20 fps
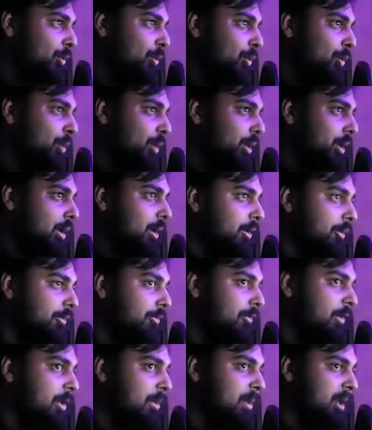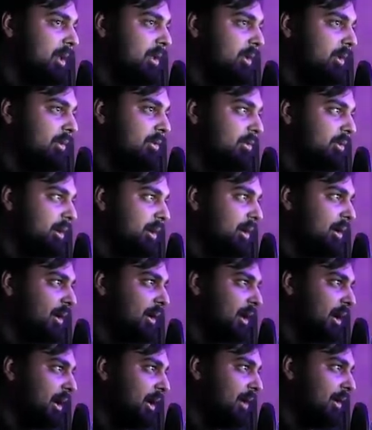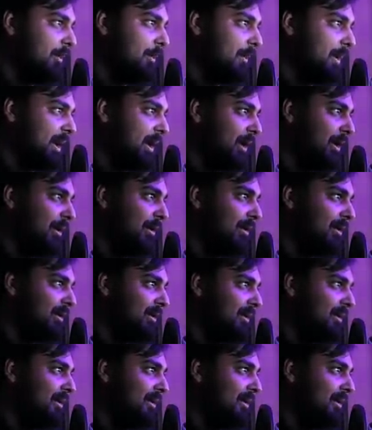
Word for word: ruler females. All right, man.